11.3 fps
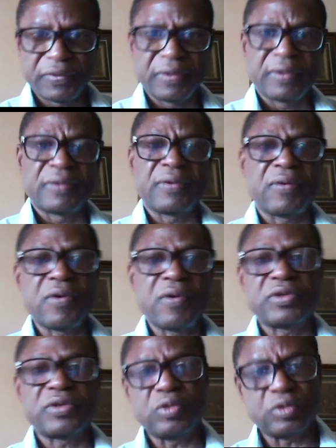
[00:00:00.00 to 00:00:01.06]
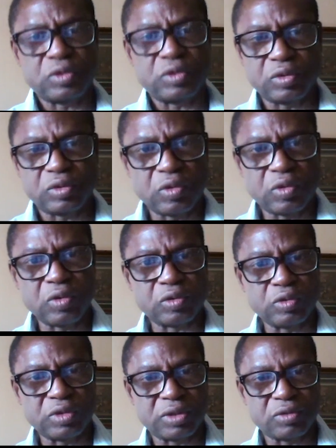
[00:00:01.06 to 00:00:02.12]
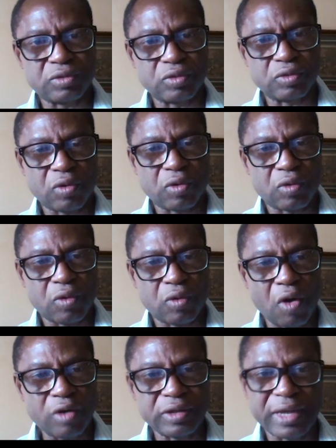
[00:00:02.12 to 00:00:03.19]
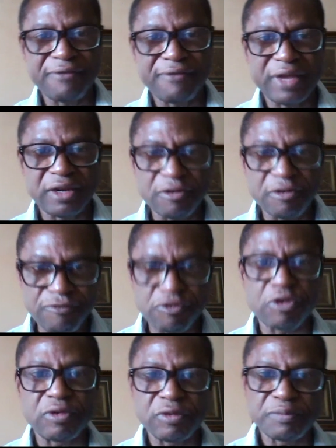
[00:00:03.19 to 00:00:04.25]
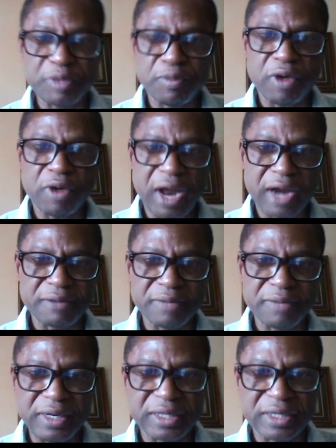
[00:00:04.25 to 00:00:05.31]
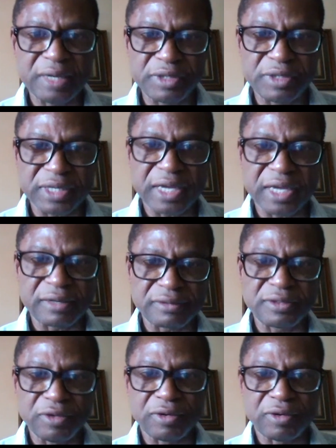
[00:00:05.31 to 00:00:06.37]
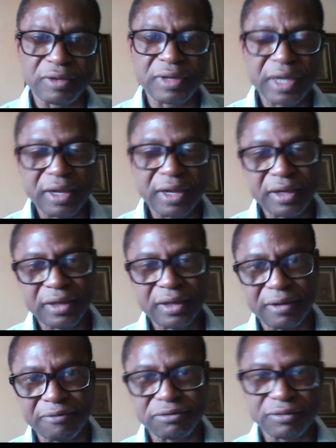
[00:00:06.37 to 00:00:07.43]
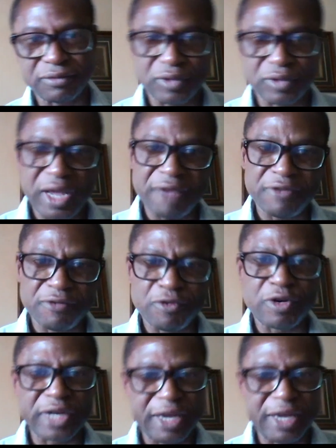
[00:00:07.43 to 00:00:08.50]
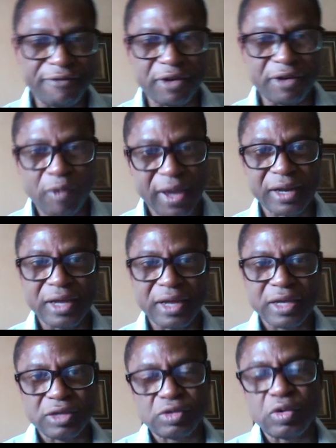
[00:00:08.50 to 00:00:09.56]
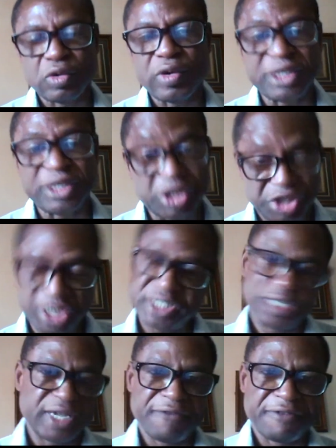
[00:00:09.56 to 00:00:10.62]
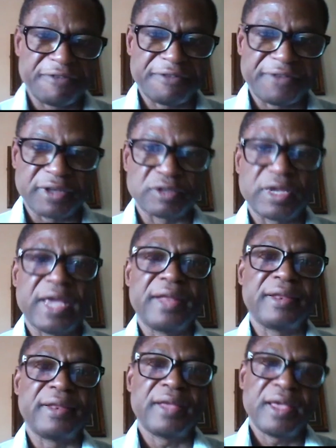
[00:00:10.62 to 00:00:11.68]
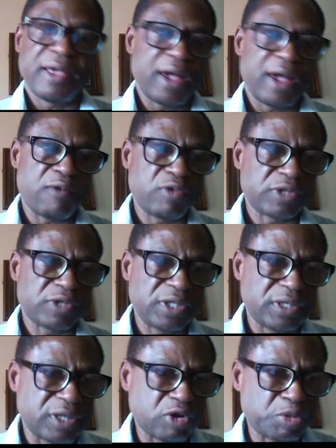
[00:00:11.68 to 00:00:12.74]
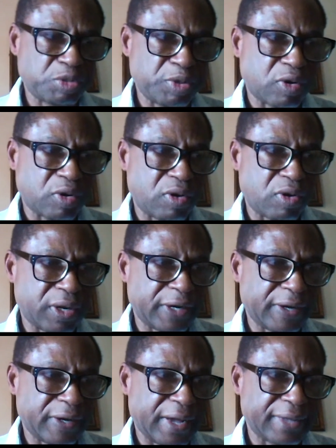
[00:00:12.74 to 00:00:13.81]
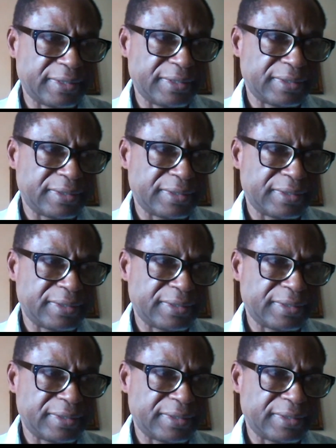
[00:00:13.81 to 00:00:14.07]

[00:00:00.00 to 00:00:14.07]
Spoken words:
You go to call even the phone. People are a little bit scared. Uh, have a phone everywhere. So it's changing everything. And I was in the hospital. I did